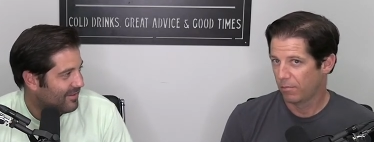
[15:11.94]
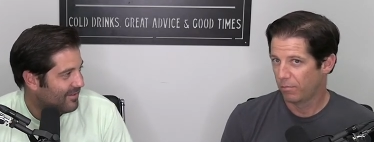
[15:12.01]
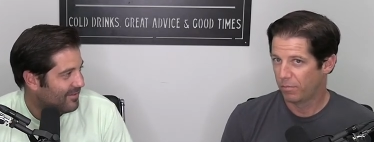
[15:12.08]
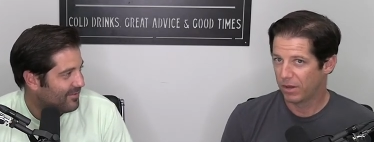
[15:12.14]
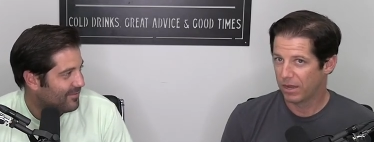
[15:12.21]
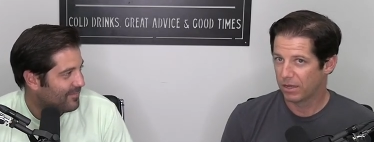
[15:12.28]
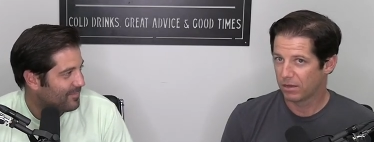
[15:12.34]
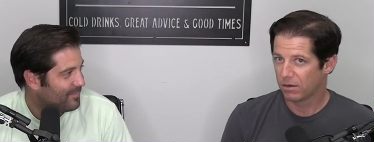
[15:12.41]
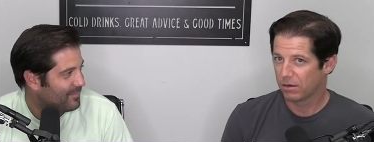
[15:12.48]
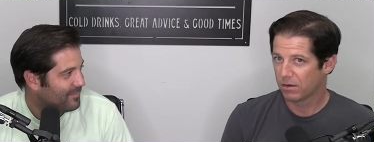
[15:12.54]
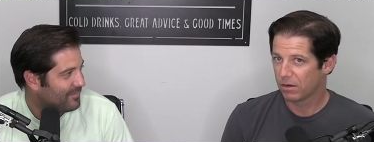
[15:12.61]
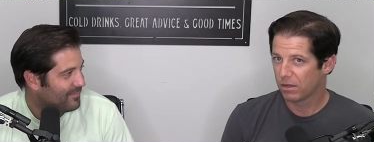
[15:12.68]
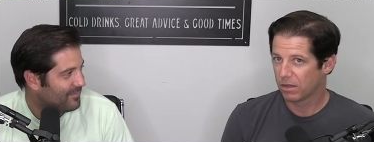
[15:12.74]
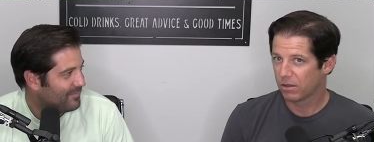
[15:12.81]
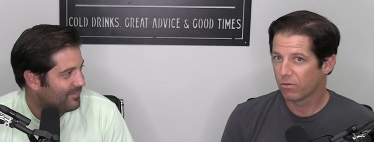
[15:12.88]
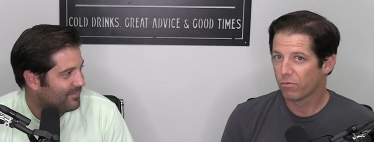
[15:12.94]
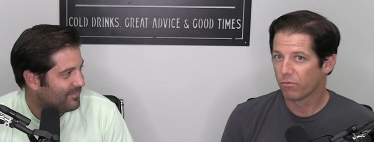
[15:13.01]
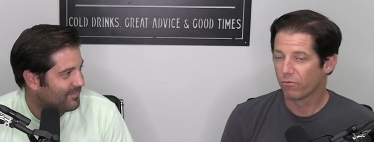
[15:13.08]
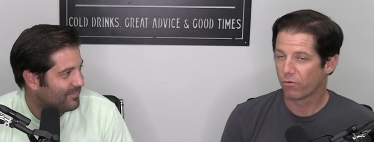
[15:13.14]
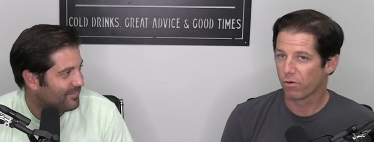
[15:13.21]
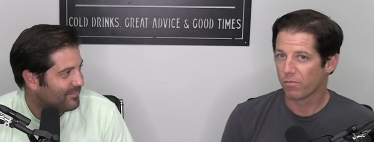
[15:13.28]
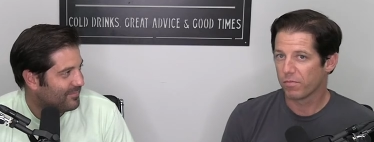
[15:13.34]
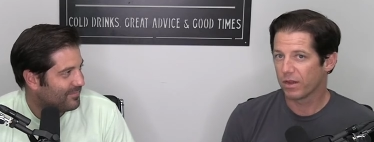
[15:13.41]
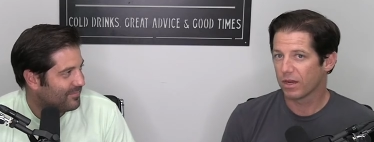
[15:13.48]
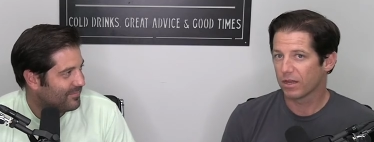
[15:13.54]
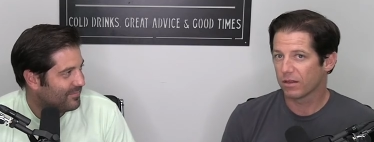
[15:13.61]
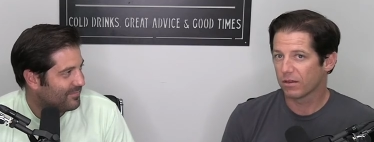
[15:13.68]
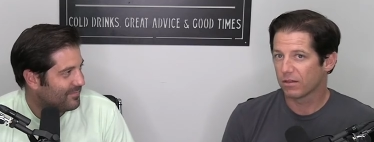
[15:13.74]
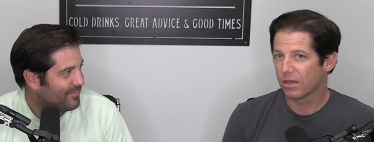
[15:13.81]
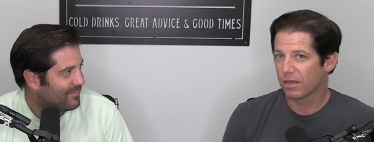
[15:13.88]
Speaker 1: But for me
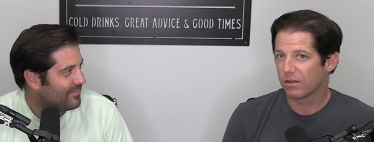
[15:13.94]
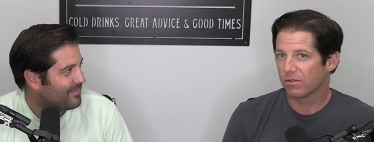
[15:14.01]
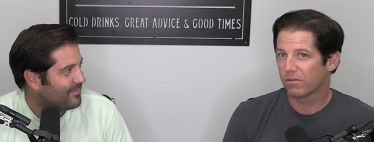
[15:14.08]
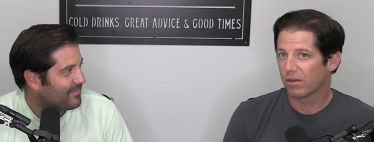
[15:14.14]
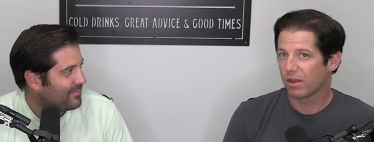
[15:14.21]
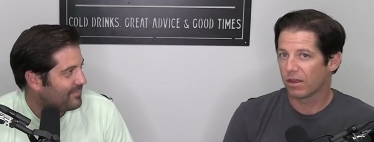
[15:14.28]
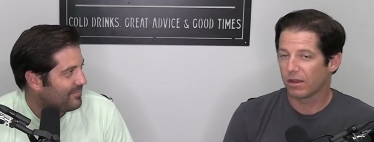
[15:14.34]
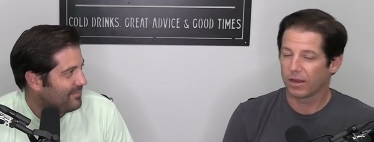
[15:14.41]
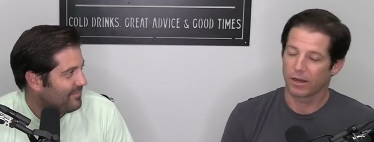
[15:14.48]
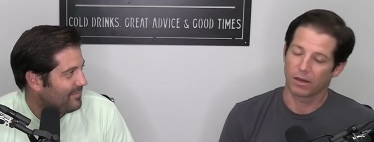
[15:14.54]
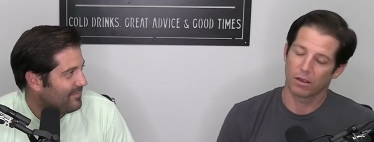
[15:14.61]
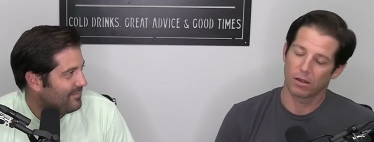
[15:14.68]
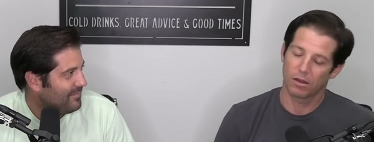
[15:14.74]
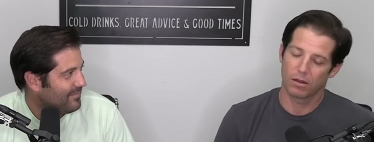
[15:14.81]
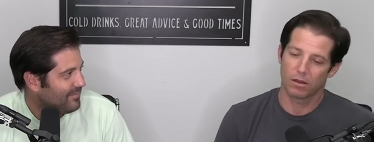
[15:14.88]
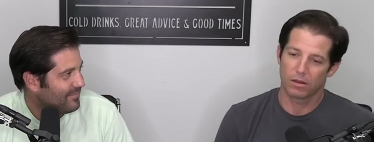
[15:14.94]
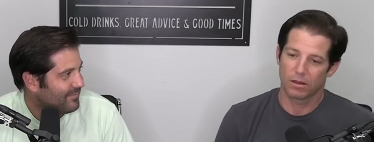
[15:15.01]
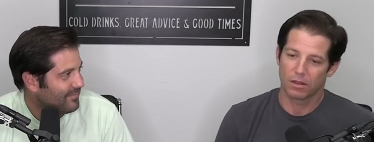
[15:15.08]
to then say like, uh,